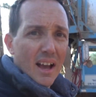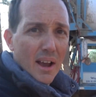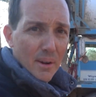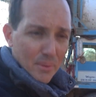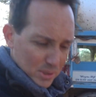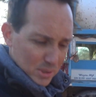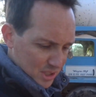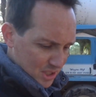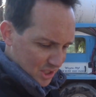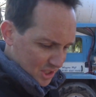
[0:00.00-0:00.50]
I
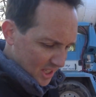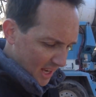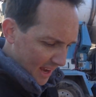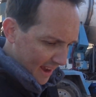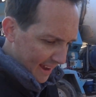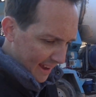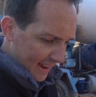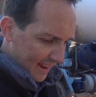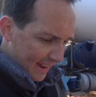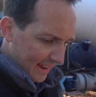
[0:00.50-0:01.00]
would
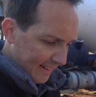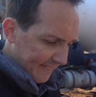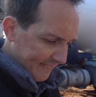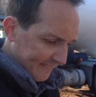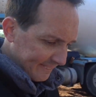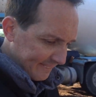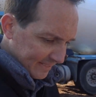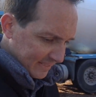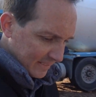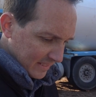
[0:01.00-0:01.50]
say,
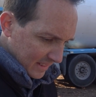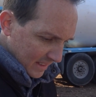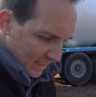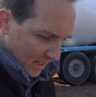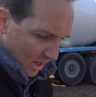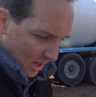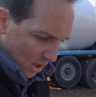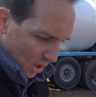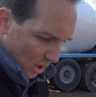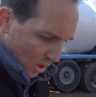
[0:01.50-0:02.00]

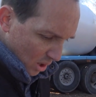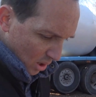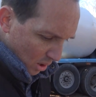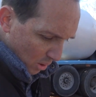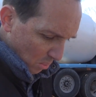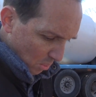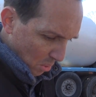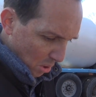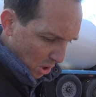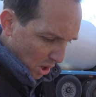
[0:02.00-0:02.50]

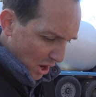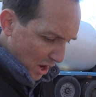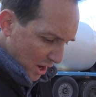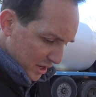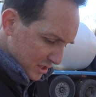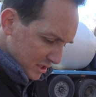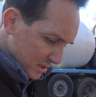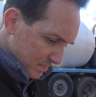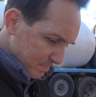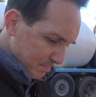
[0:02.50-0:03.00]

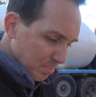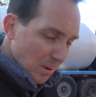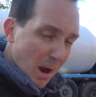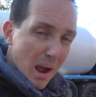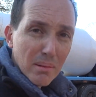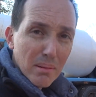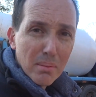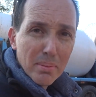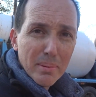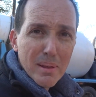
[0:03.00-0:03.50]
was
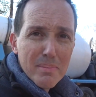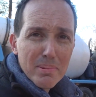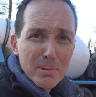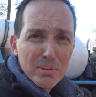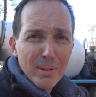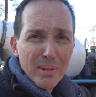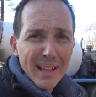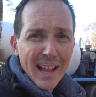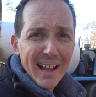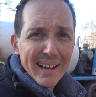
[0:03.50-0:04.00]
probably
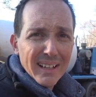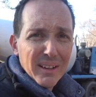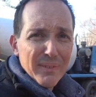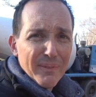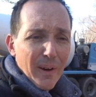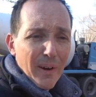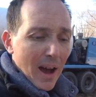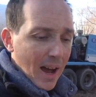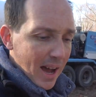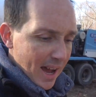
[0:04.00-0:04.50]
between
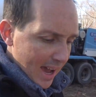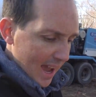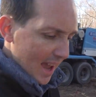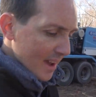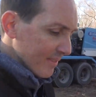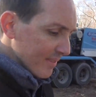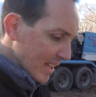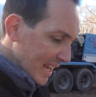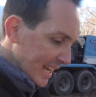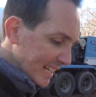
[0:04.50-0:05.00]

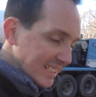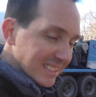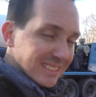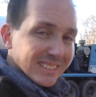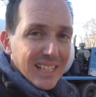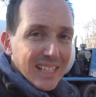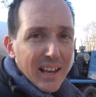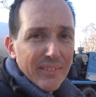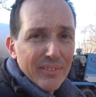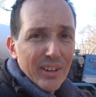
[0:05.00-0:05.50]
85 and
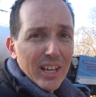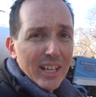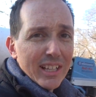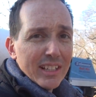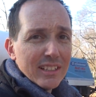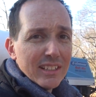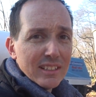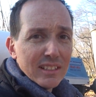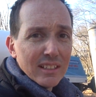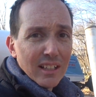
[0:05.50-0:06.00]
87
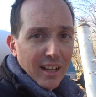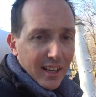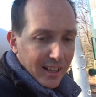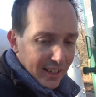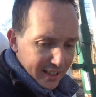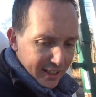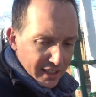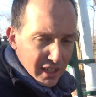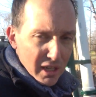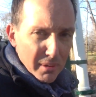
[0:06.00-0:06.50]

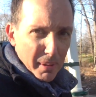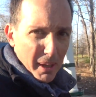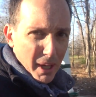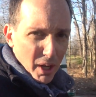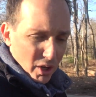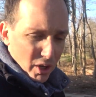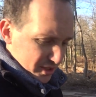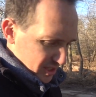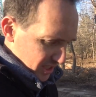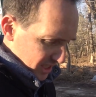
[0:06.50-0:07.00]
uh, cubic
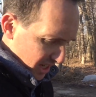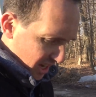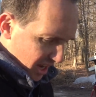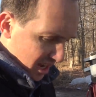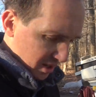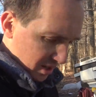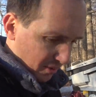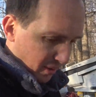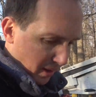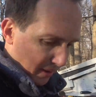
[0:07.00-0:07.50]
yards of
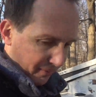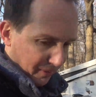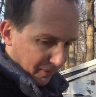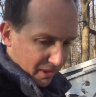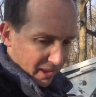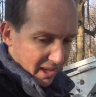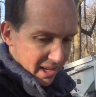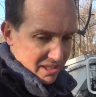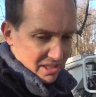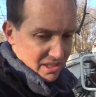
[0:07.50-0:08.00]
concrete for
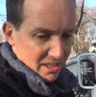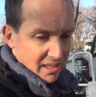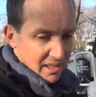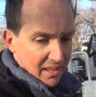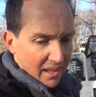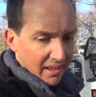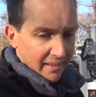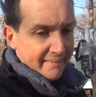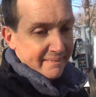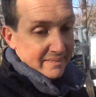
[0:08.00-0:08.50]
this.
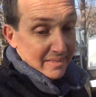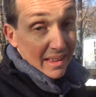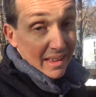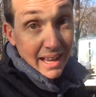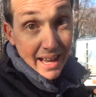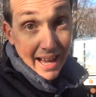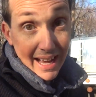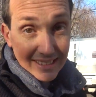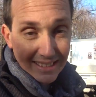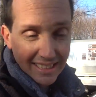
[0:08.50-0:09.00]

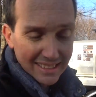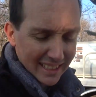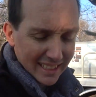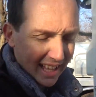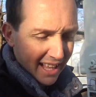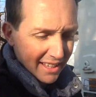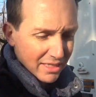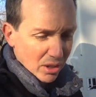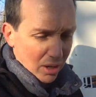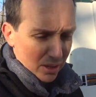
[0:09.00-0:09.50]
As I said,
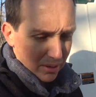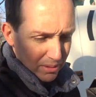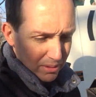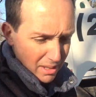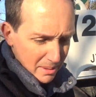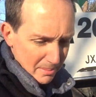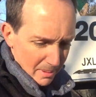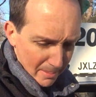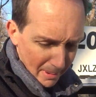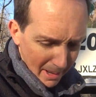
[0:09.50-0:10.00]
I thought it was
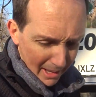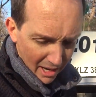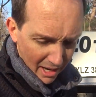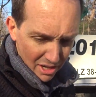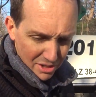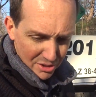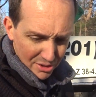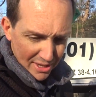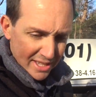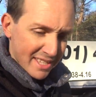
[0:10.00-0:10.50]
going to be about
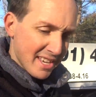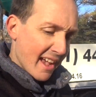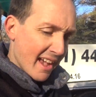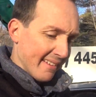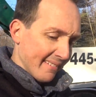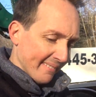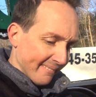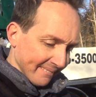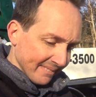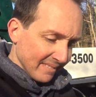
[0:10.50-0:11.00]

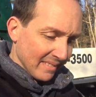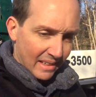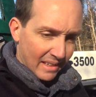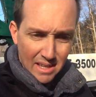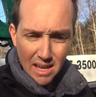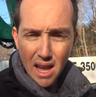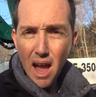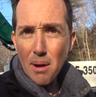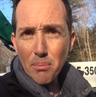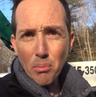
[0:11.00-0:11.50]
110.
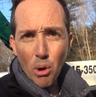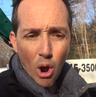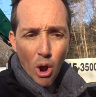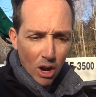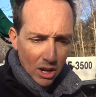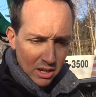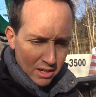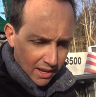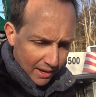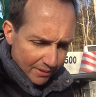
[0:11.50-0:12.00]
I'm
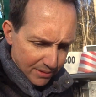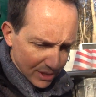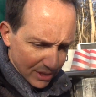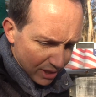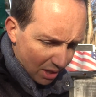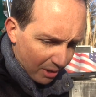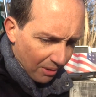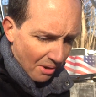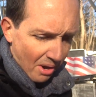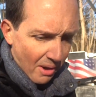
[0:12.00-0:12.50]
wrong. I was just
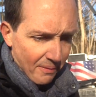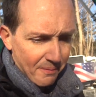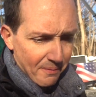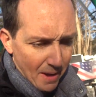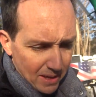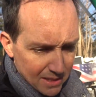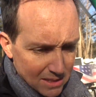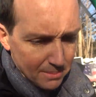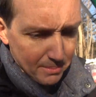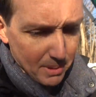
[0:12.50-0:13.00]
going off of
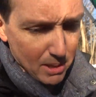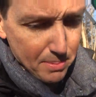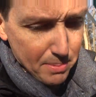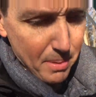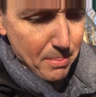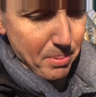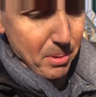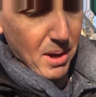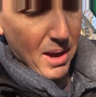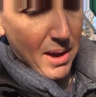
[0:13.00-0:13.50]
estimates
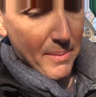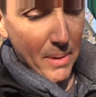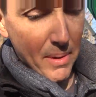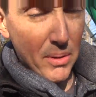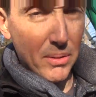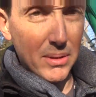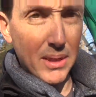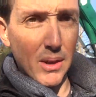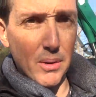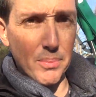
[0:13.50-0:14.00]
people gave me
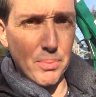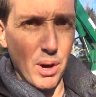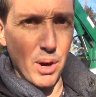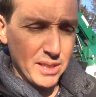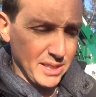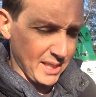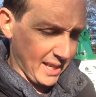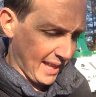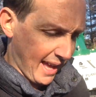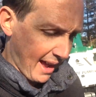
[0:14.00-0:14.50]
when they were
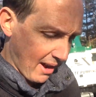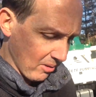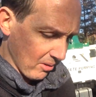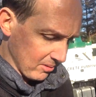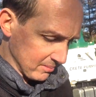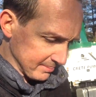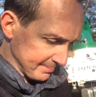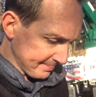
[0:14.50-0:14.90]
pricing it out.